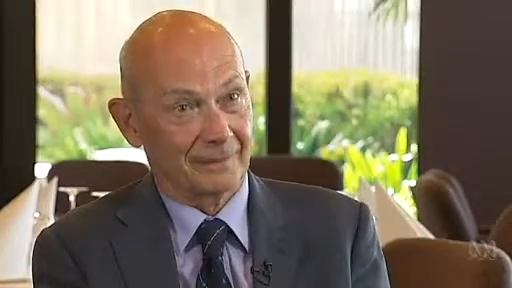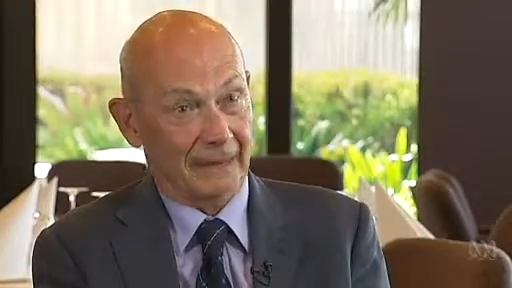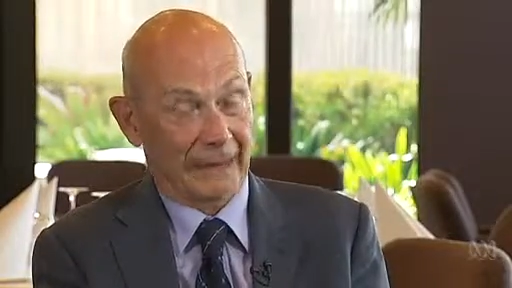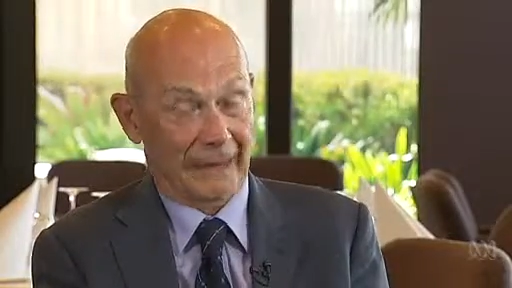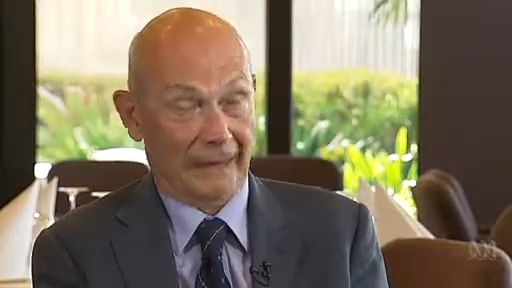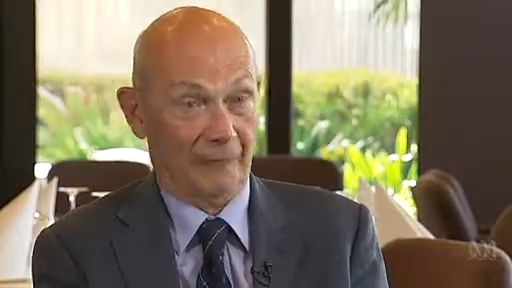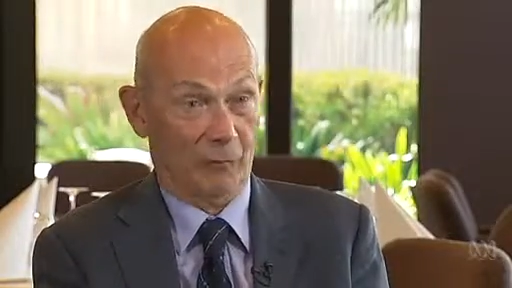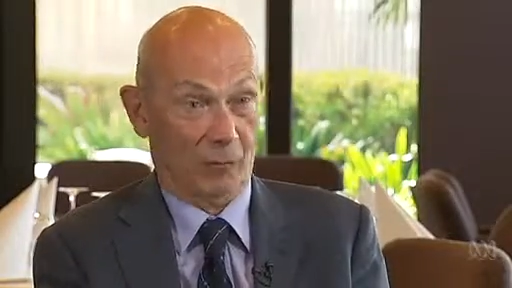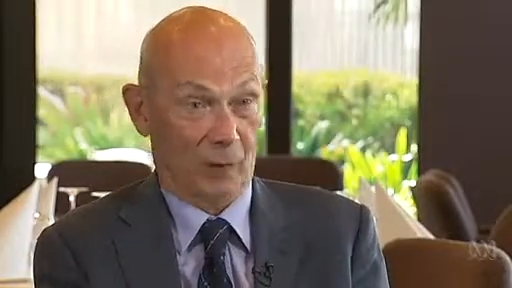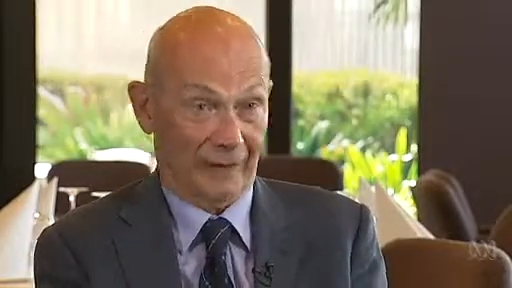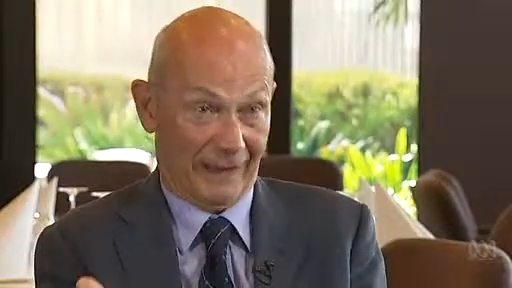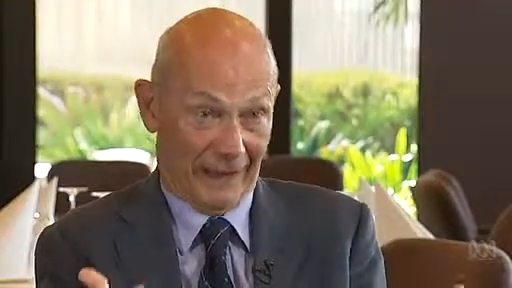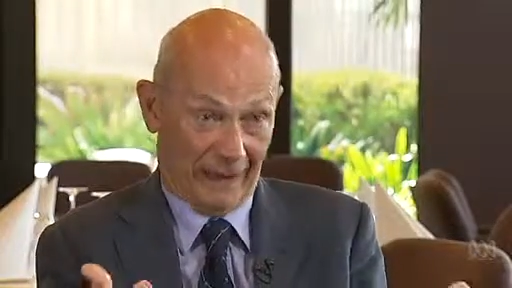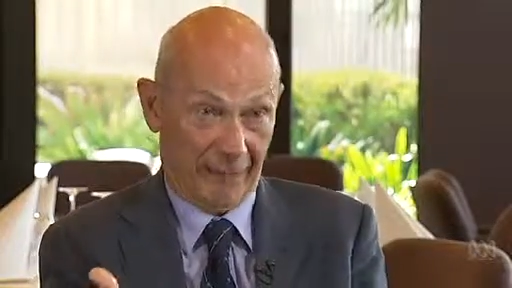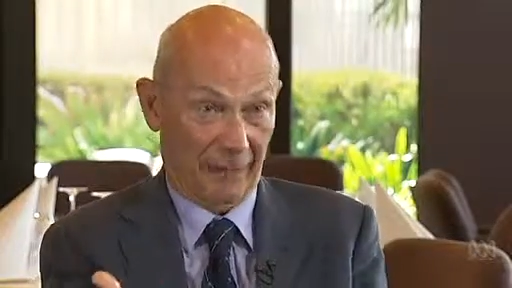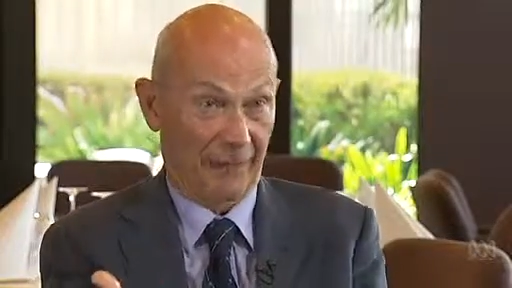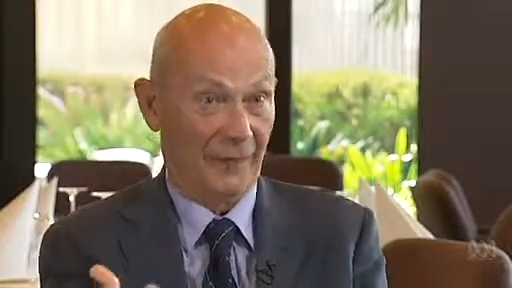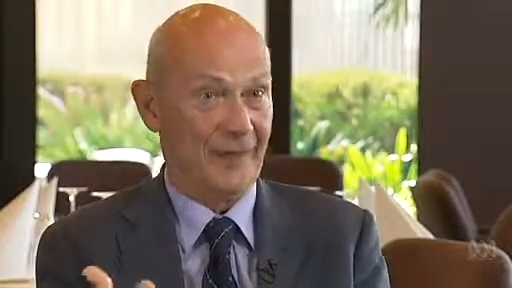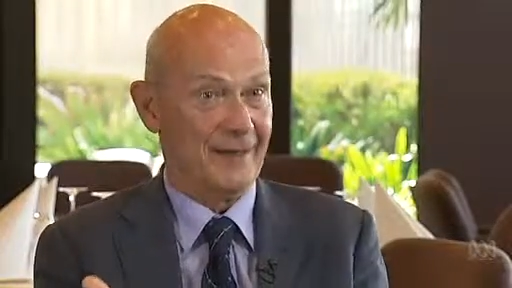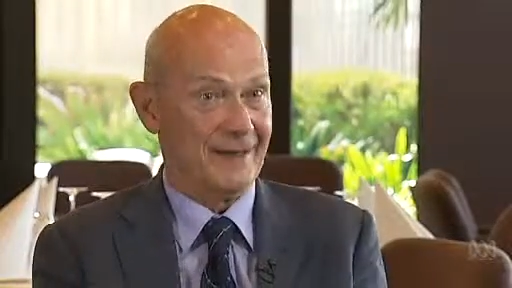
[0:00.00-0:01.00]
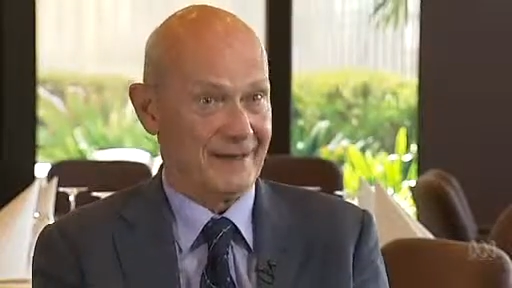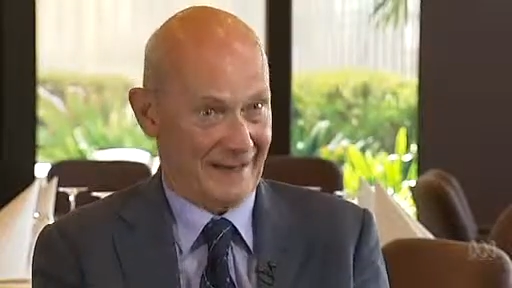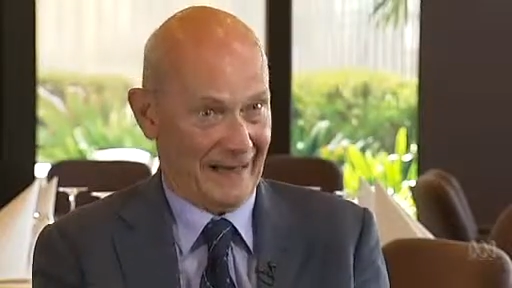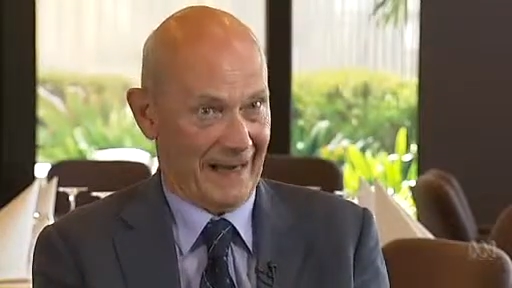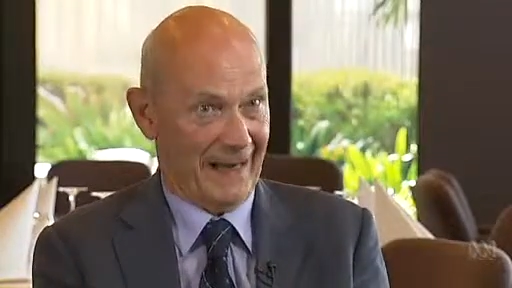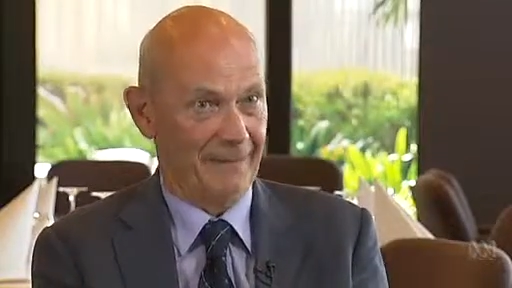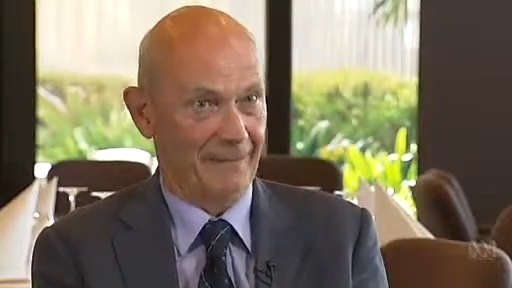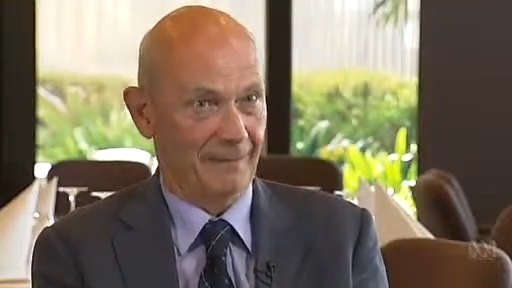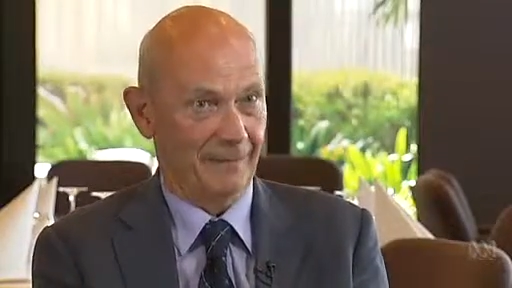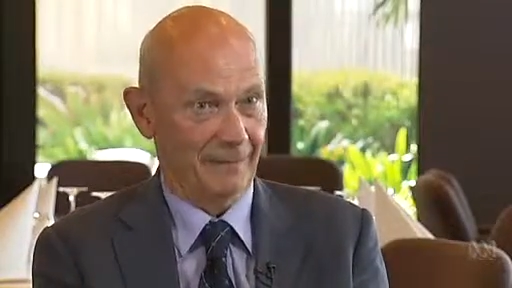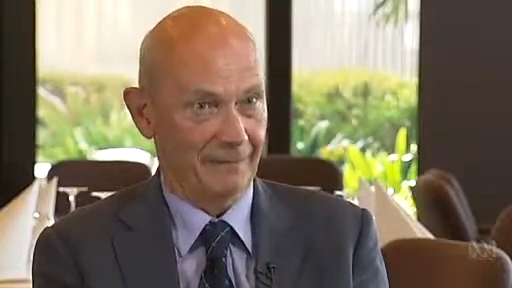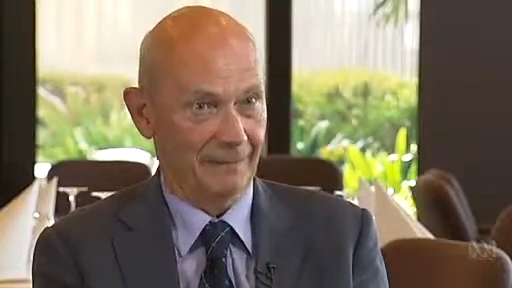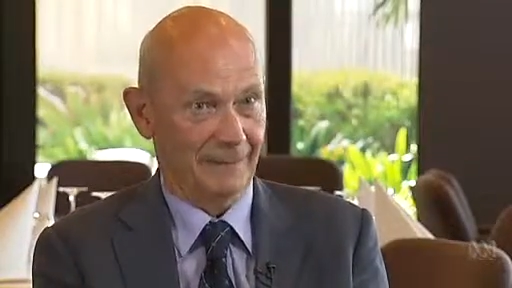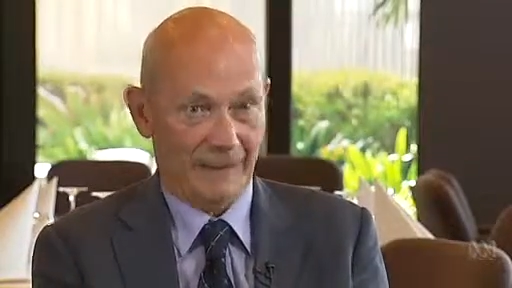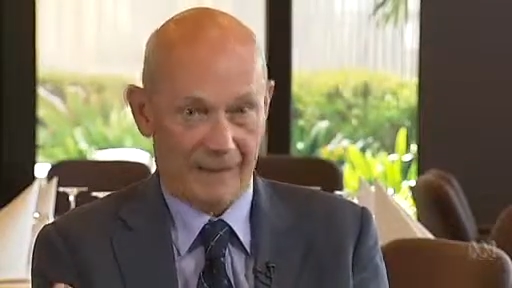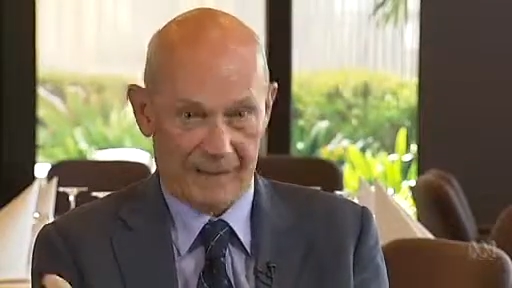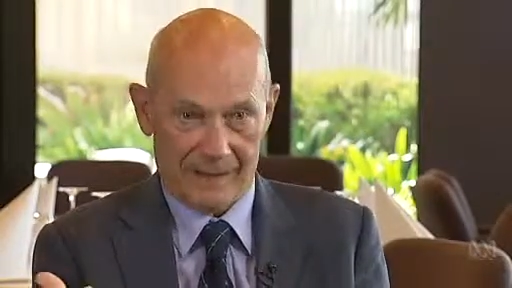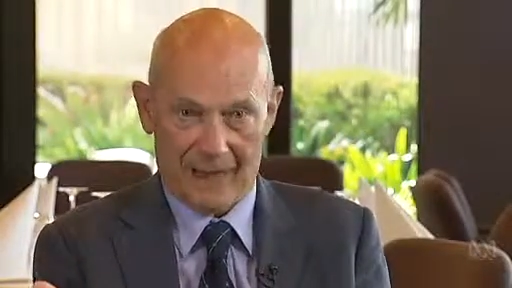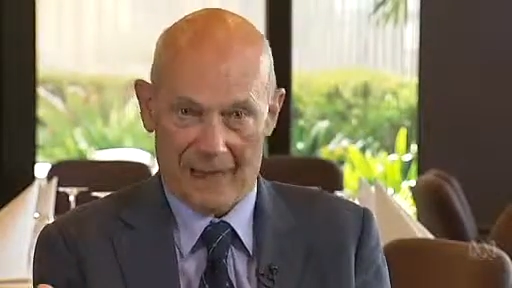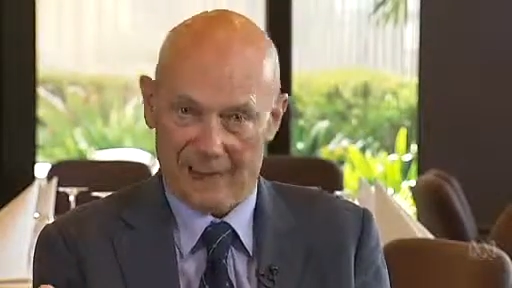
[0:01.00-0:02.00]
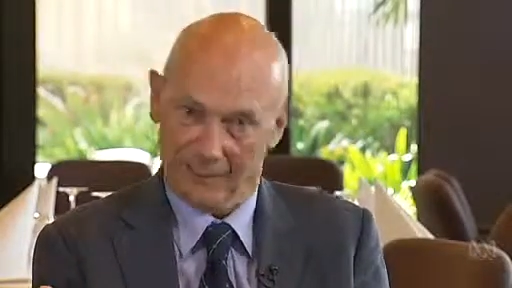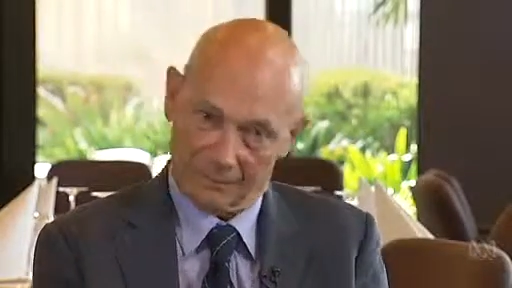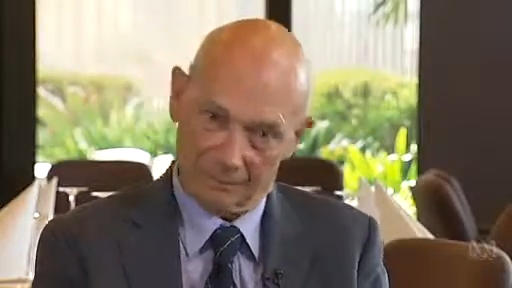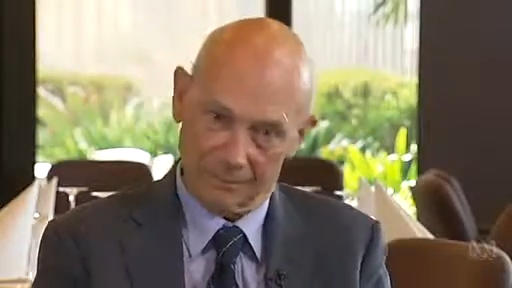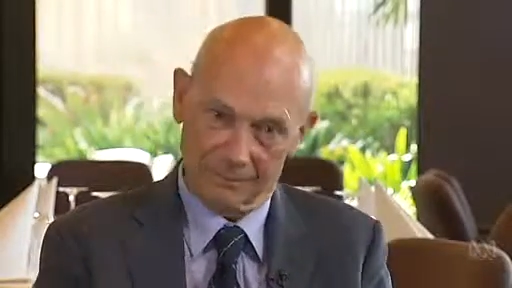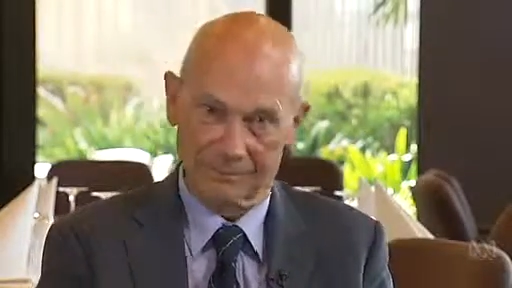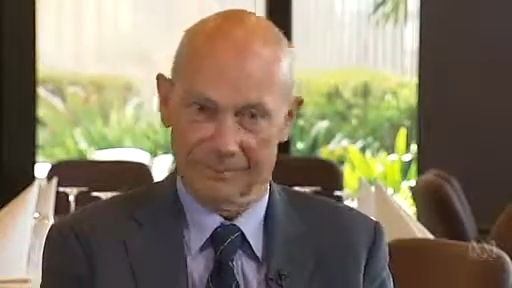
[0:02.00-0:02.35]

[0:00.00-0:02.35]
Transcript: And what happened this time is that